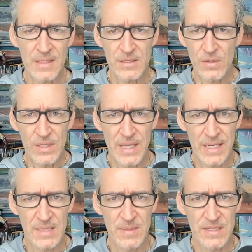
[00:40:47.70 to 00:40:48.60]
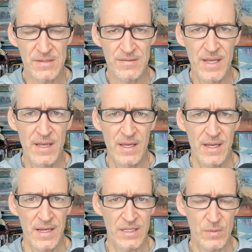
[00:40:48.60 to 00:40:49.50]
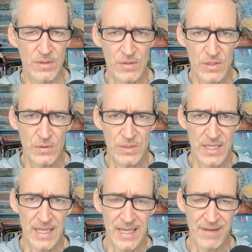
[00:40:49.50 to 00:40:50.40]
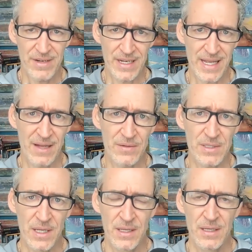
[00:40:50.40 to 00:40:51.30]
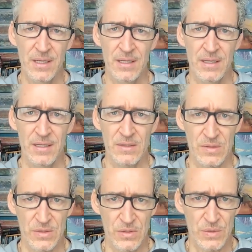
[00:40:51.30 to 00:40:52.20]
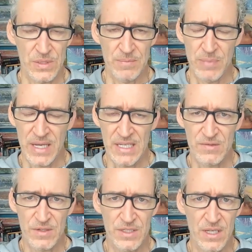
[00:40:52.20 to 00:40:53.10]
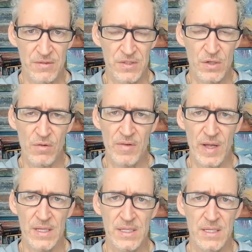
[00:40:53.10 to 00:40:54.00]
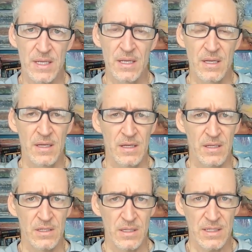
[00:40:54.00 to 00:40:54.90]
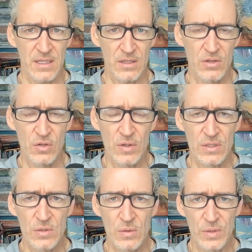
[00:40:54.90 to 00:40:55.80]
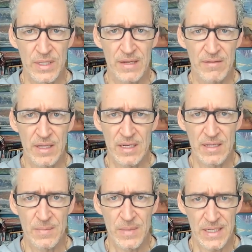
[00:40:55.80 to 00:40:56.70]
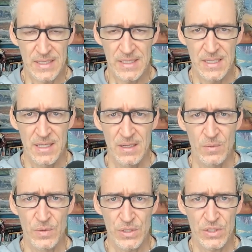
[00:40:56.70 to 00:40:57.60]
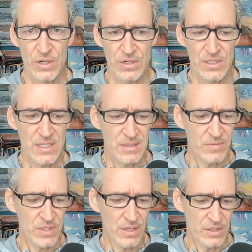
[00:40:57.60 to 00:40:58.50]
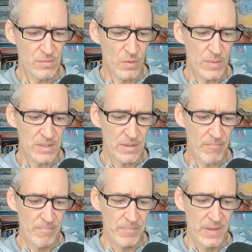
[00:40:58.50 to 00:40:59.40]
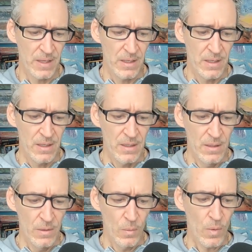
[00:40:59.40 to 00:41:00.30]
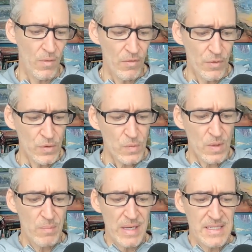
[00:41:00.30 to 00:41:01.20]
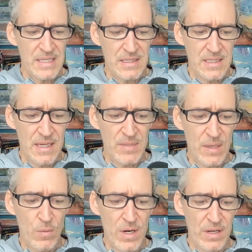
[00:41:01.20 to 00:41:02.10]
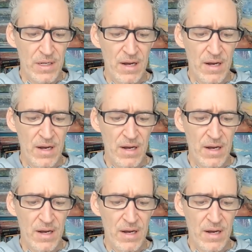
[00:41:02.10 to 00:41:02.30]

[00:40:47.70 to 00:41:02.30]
it's certainly not expensive. It's one of those tools, kind of like having an accountant. It's one of those tools that pays for itself so fast. So that's a good tool to kind of get into the mix once you're starting to see some sales and momentum. Well, those were the basic steps I wanted to